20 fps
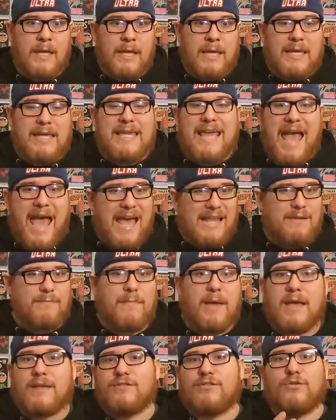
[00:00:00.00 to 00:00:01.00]
He had a
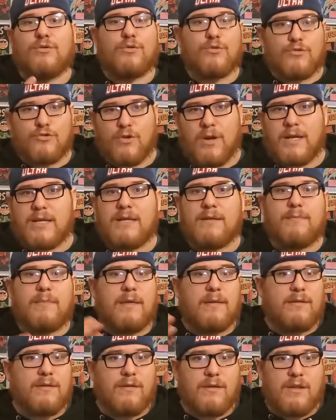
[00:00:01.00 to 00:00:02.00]
master who trained him
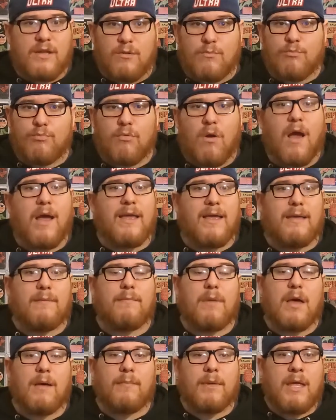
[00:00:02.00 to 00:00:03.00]
and brought him
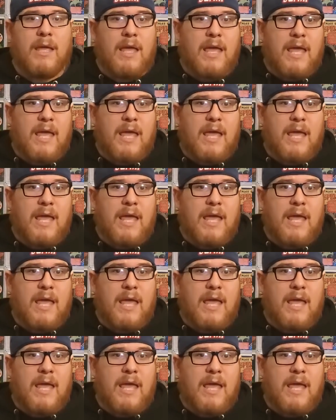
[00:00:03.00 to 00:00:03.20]
up.